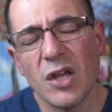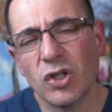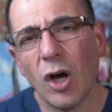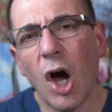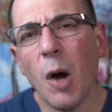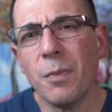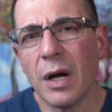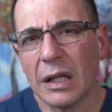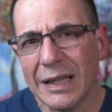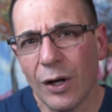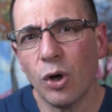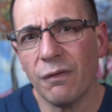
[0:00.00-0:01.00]
So I hope that
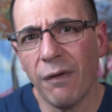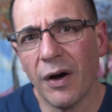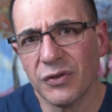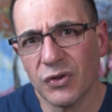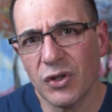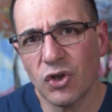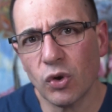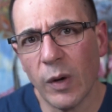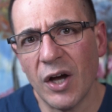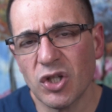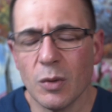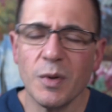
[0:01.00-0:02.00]
clarifies the
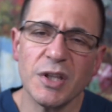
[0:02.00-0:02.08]
situation.